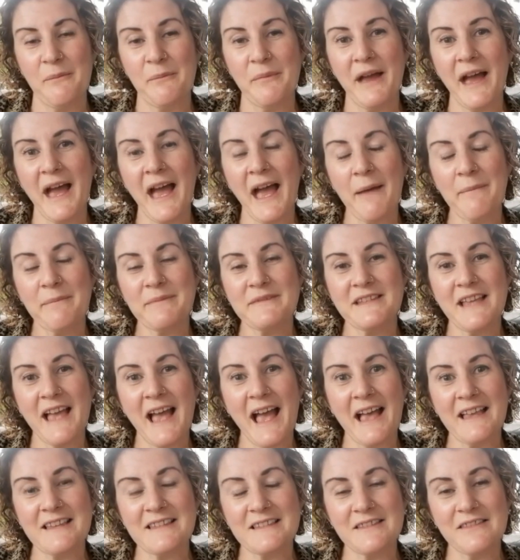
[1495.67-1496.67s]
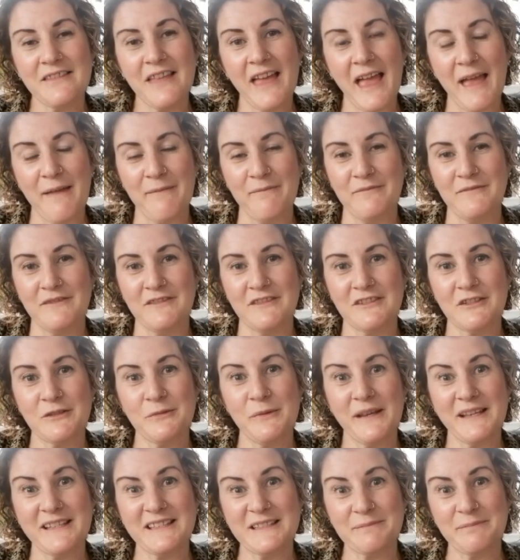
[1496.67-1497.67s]
Perhaps ask them
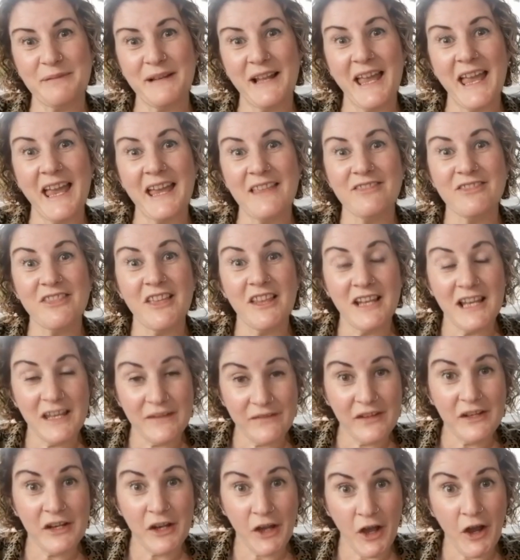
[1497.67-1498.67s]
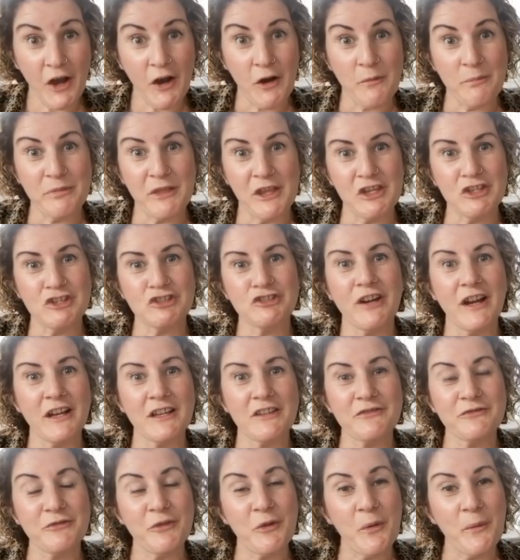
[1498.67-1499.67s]
to explain the living hope that has
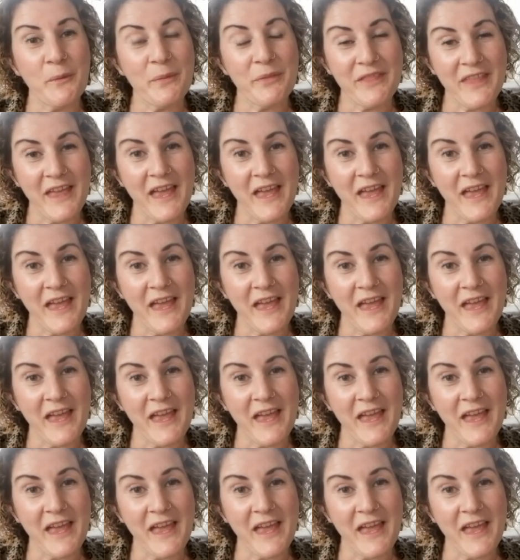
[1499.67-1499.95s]
transformed